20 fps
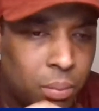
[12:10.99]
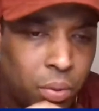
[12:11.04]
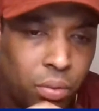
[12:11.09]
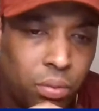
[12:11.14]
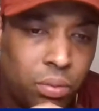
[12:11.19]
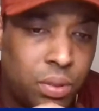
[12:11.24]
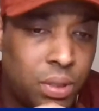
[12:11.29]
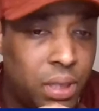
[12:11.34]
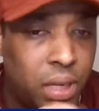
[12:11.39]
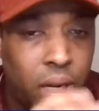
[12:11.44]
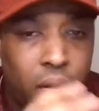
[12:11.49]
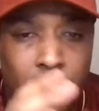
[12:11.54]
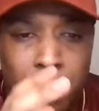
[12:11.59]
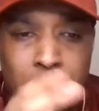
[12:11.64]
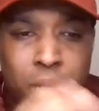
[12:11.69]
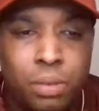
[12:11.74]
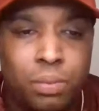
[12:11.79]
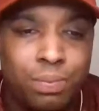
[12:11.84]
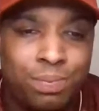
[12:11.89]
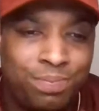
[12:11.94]
I mean,
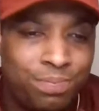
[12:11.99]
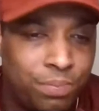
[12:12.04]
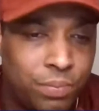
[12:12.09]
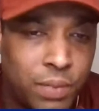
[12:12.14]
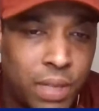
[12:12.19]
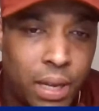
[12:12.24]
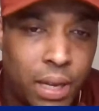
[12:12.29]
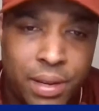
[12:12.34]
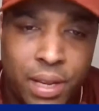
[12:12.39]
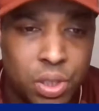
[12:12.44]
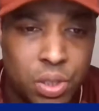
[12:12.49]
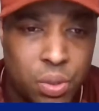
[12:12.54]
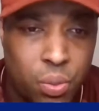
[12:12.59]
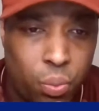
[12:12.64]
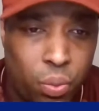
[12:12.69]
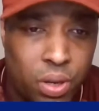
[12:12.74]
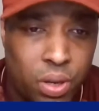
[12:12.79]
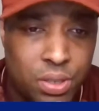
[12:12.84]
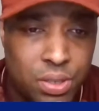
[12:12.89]
that's as much as it was.